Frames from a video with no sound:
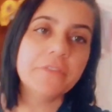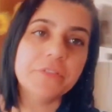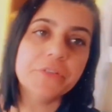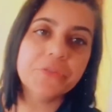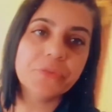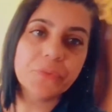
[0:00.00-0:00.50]

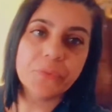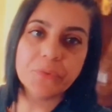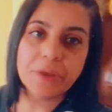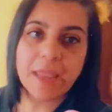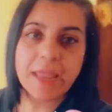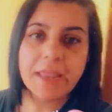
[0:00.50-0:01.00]
soon.
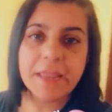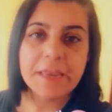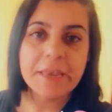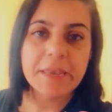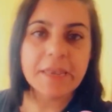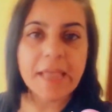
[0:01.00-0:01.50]
And
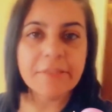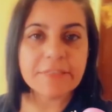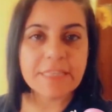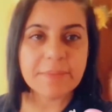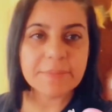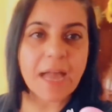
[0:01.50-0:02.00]
at the same
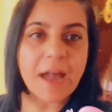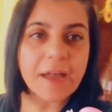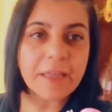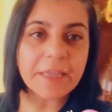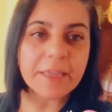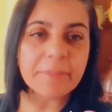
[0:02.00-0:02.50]

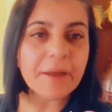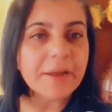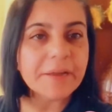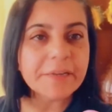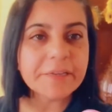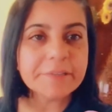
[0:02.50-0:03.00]
time,
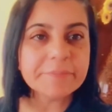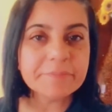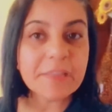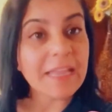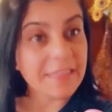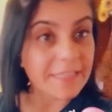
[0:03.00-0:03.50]
um,
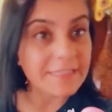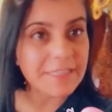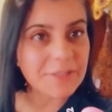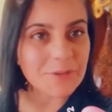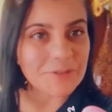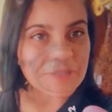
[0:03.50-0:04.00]
let's see those
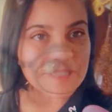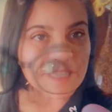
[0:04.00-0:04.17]
results,